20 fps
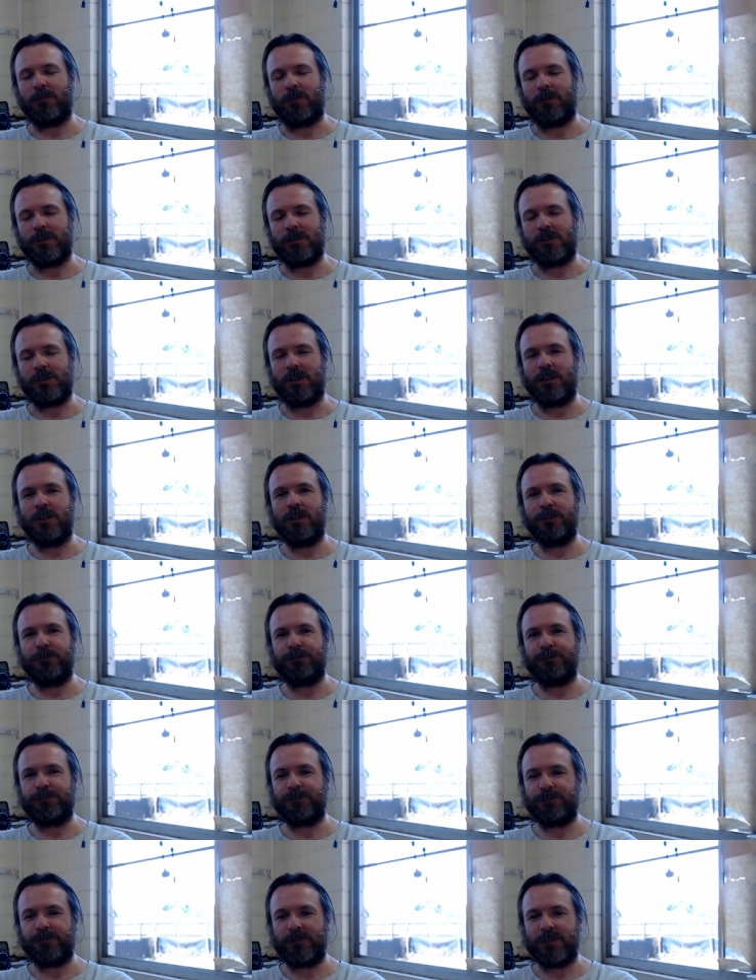singlet.
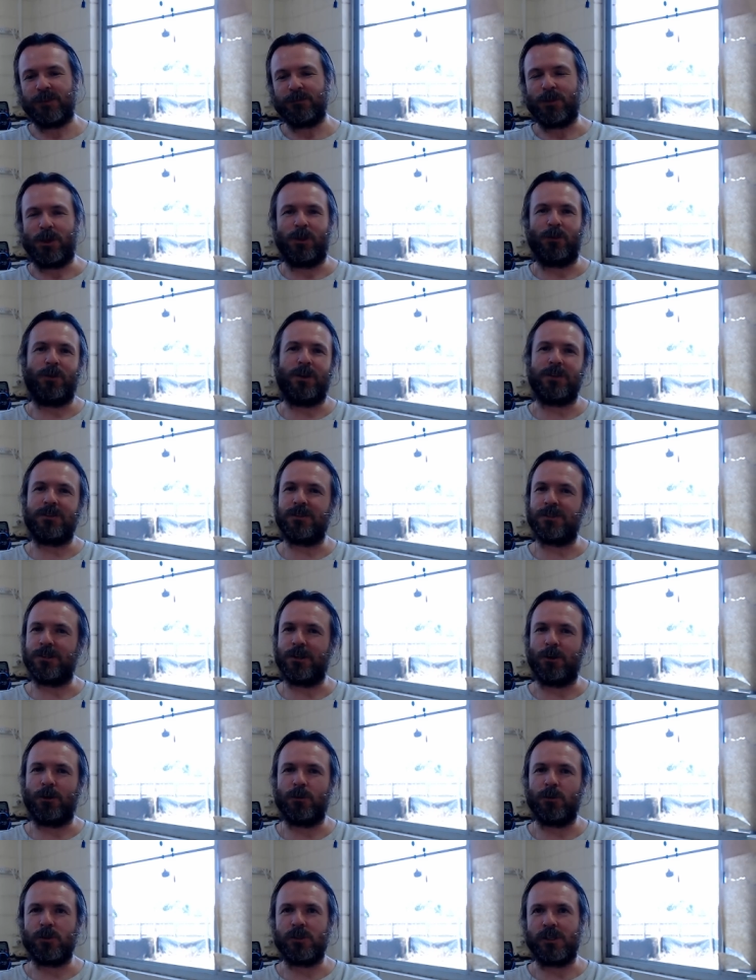By the way, it's a
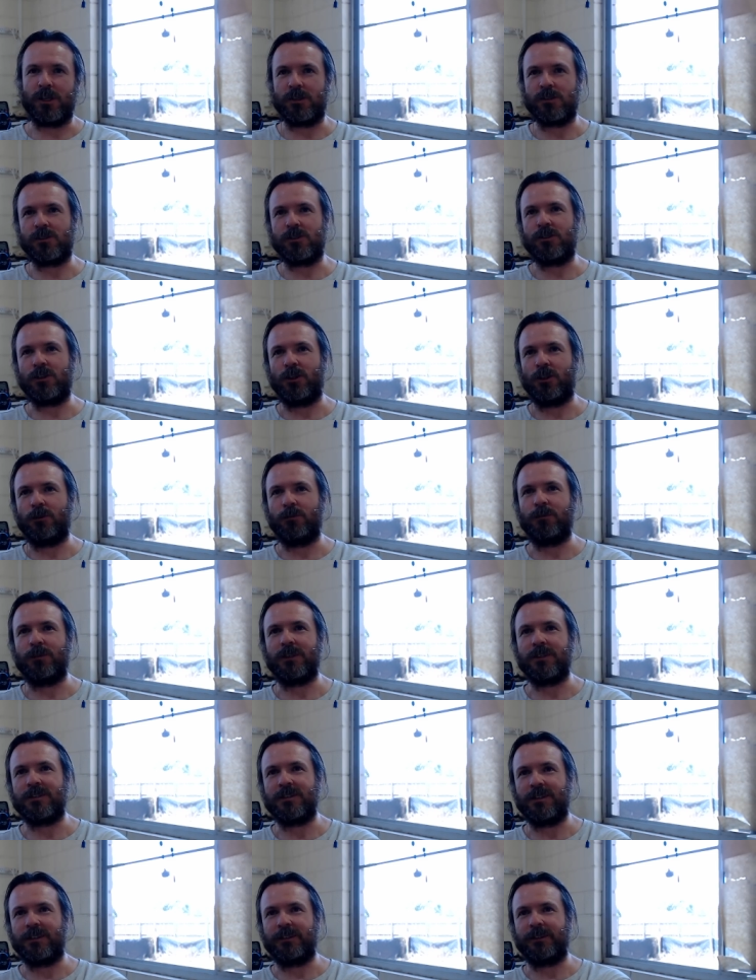terrible sexist term,
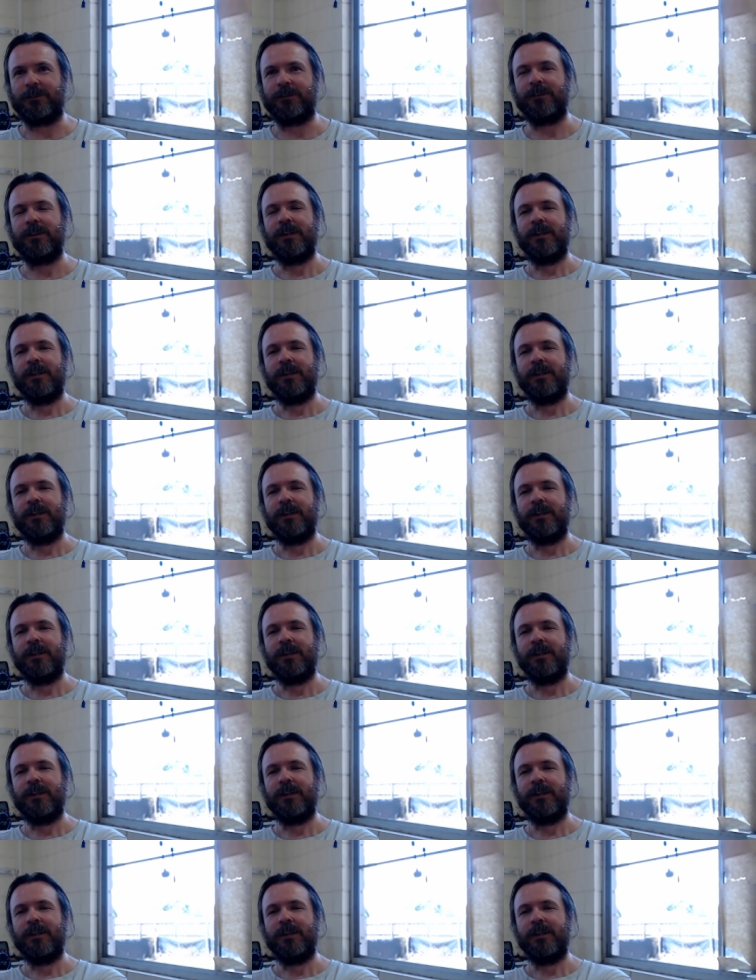but... Uh,